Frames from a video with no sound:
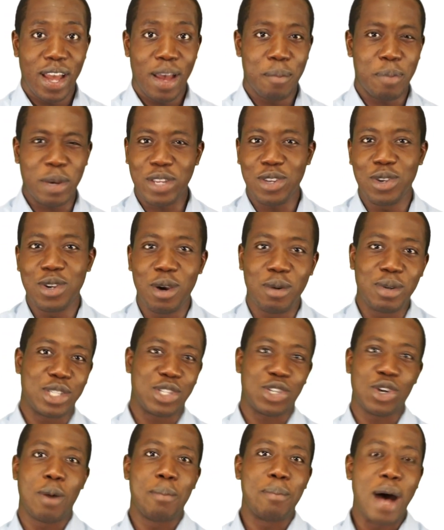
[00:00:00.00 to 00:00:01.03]
But you know
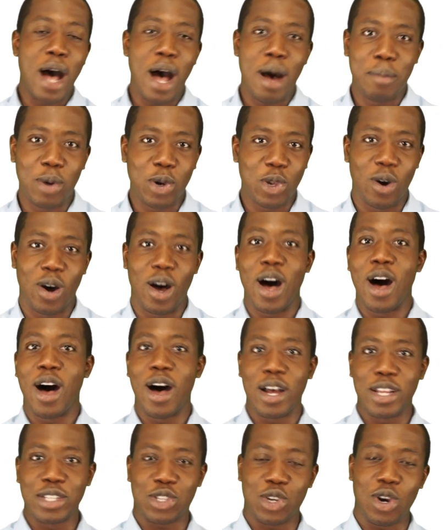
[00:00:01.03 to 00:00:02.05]
it's your mom or your
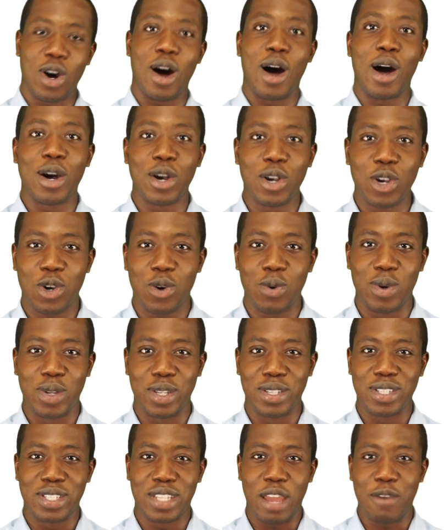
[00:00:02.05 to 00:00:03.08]
aunt, your uncle,
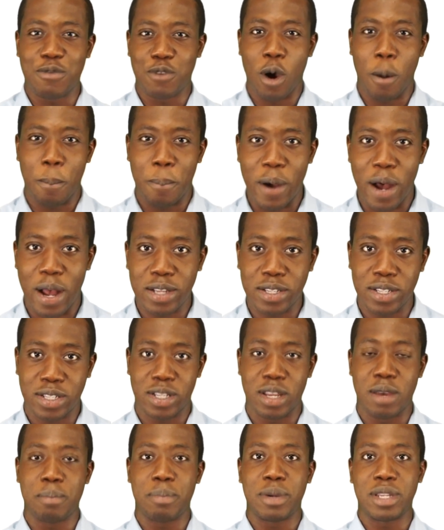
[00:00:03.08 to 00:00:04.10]
and they've got past
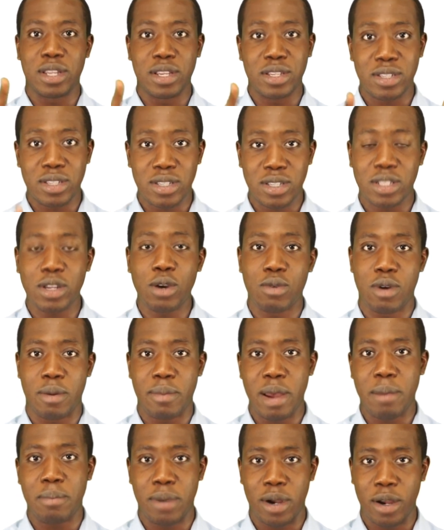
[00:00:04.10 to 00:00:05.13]
it, but they still
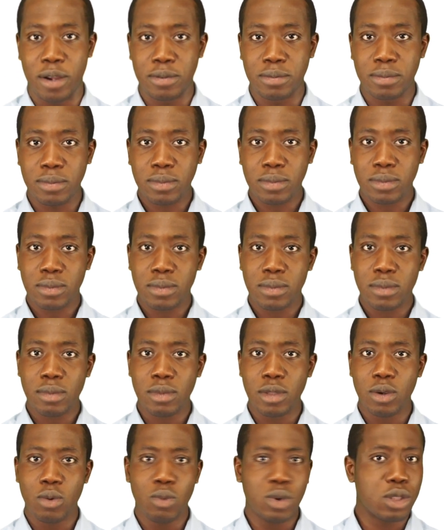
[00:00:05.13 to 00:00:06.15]
remember.
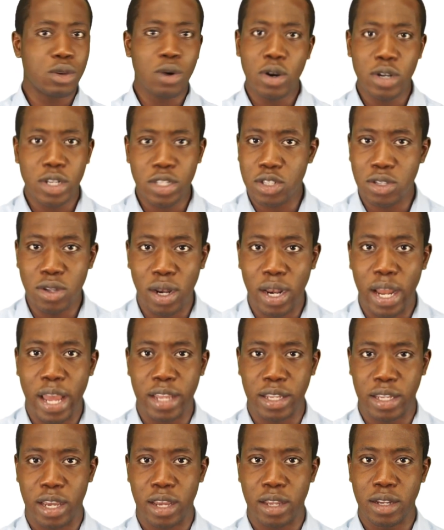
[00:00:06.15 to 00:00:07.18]
With God, it's not
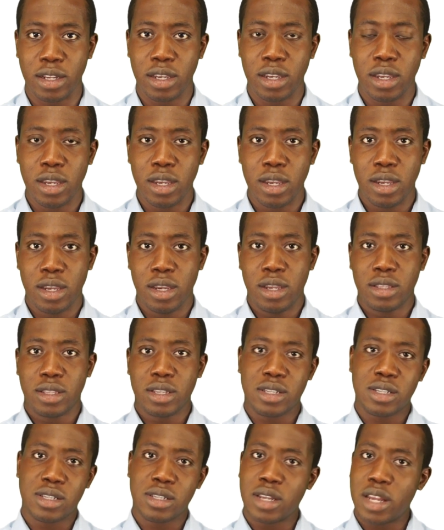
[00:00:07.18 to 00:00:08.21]
like that. The
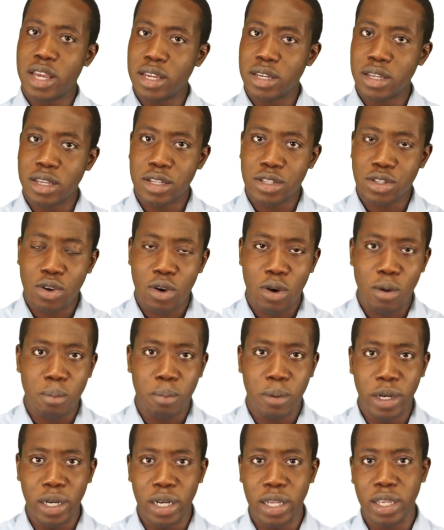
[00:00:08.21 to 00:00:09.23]
slate is
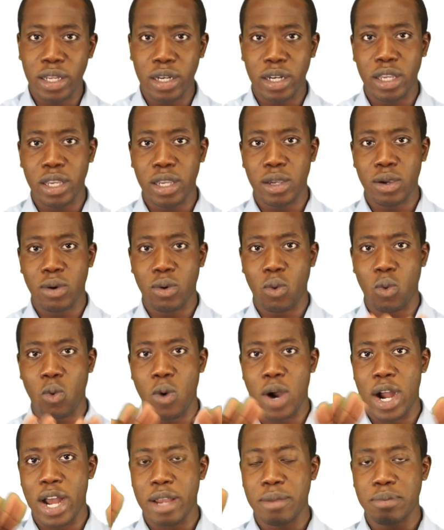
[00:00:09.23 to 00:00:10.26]
completely
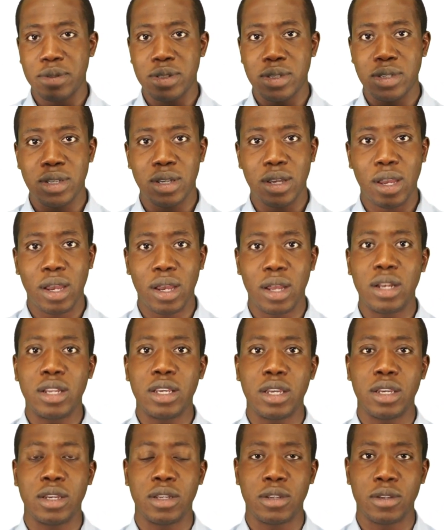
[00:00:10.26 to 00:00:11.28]
wiped
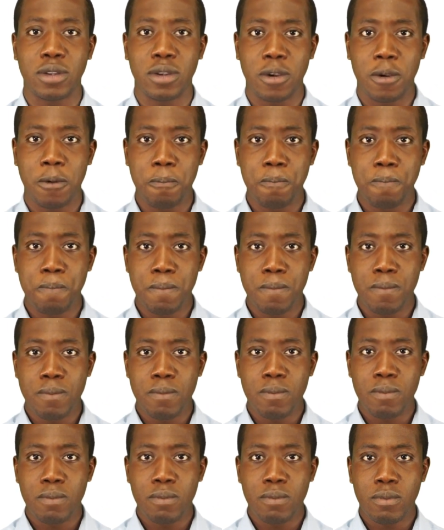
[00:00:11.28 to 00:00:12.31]
clean.
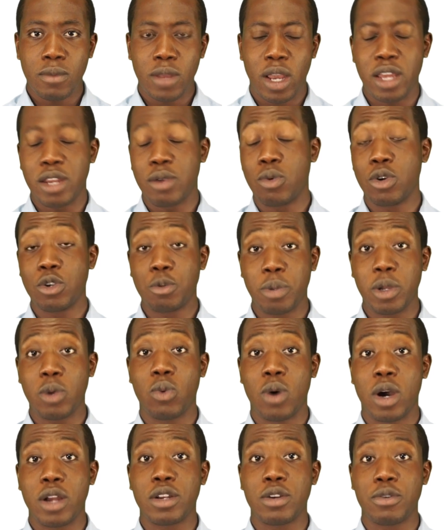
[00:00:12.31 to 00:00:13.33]
And it would be
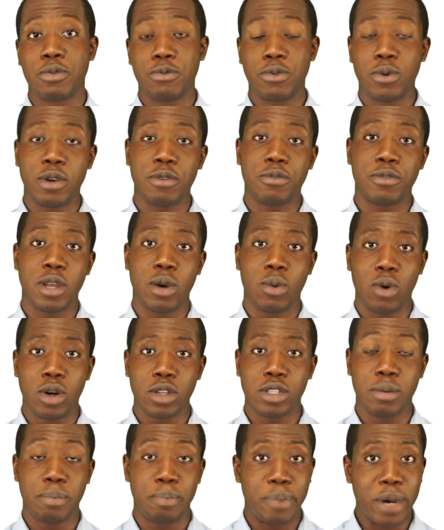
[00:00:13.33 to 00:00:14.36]
wonderful if there
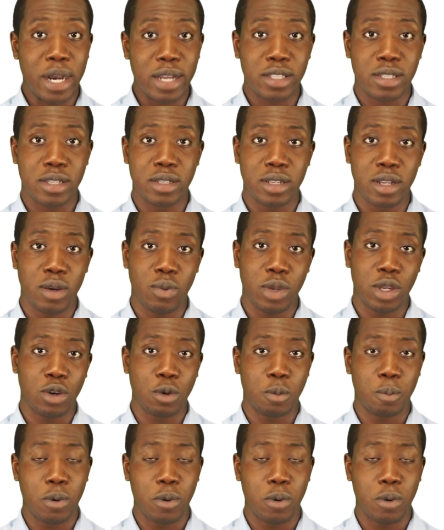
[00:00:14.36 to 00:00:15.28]
was a button that we could